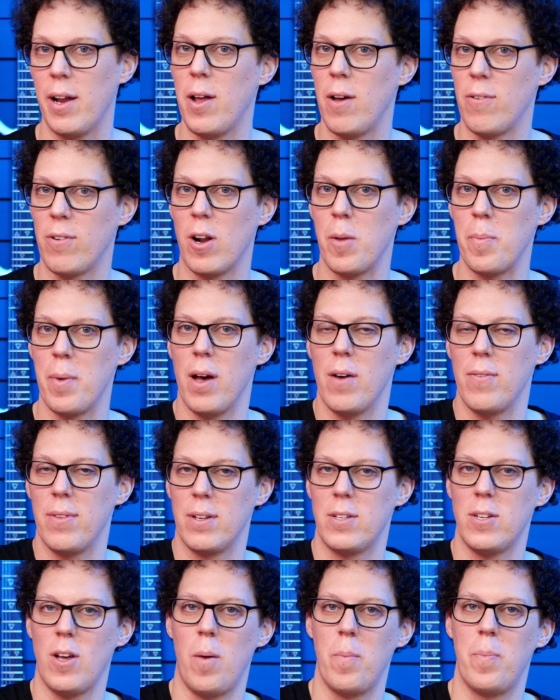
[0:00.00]
I know I've gone a bit over
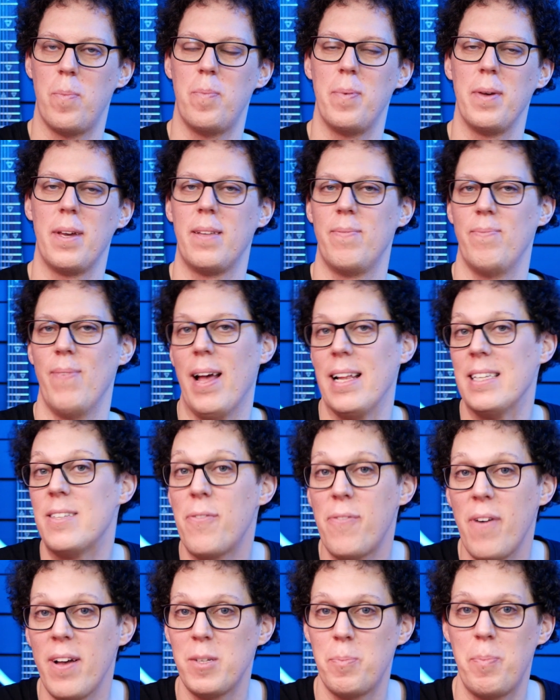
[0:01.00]
the top. It's
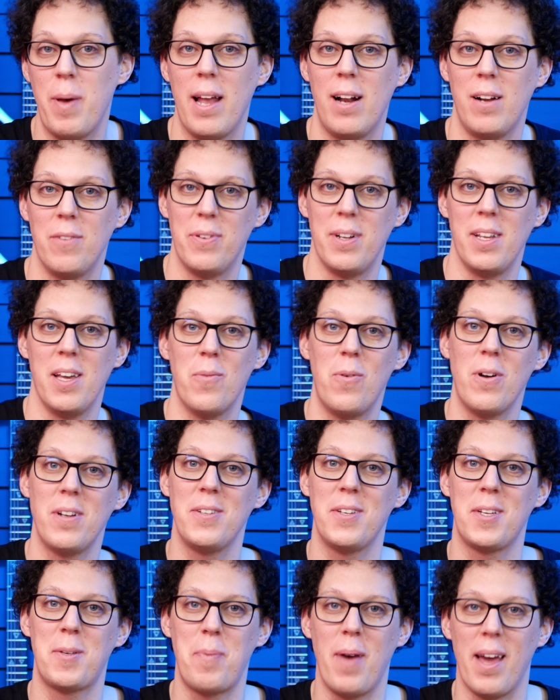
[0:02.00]
a fuzz pedal video. What
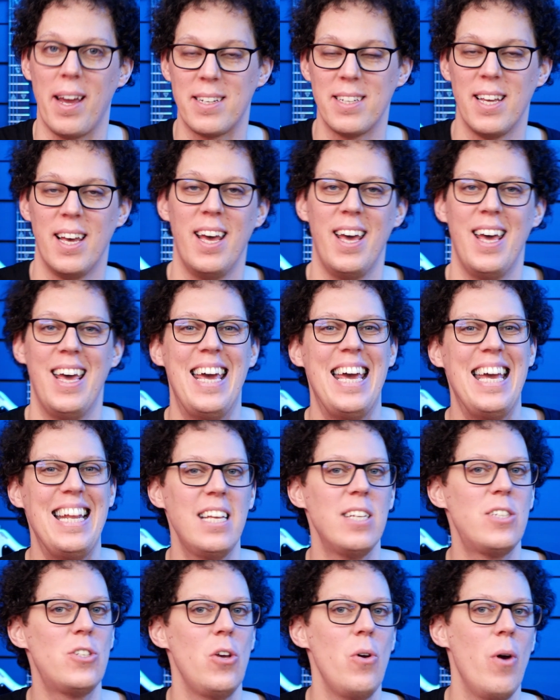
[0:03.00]
do you expect? It
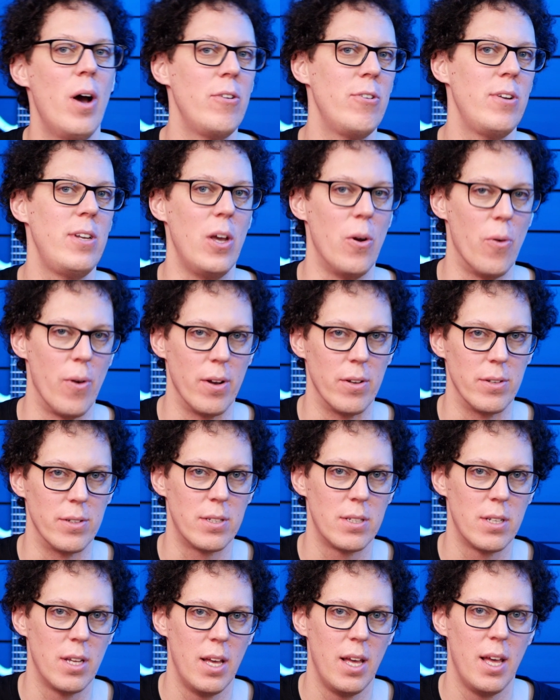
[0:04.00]
is
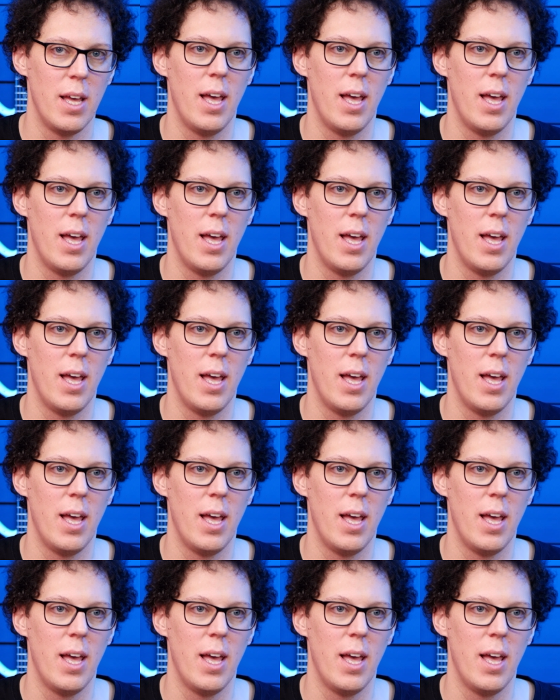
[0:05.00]
€200.